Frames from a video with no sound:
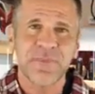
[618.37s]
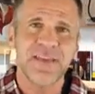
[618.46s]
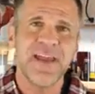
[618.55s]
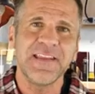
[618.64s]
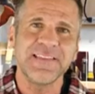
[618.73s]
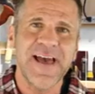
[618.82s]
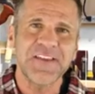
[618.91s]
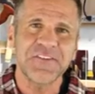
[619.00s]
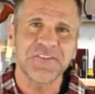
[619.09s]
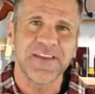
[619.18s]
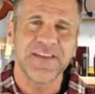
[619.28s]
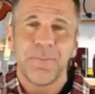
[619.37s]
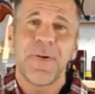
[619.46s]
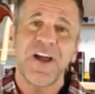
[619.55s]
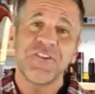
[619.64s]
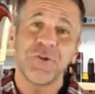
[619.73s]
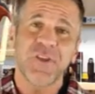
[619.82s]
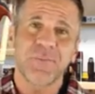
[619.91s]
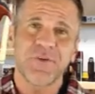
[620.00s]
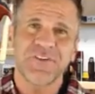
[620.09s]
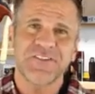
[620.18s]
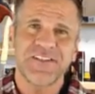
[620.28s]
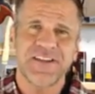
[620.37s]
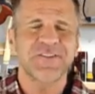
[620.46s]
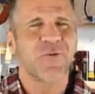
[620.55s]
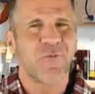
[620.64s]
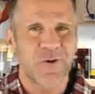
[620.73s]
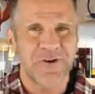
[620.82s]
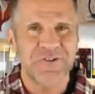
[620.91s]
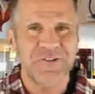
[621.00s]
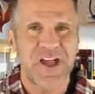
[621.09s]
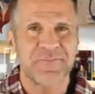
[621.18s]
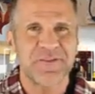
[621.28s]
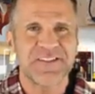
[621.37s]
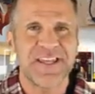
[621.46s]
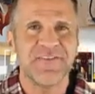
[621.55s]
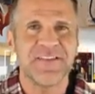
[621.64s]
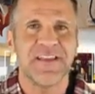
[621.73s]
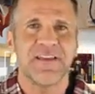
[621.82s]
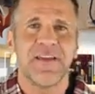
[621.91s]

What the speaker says: And lastly, module number 6, workshop safety.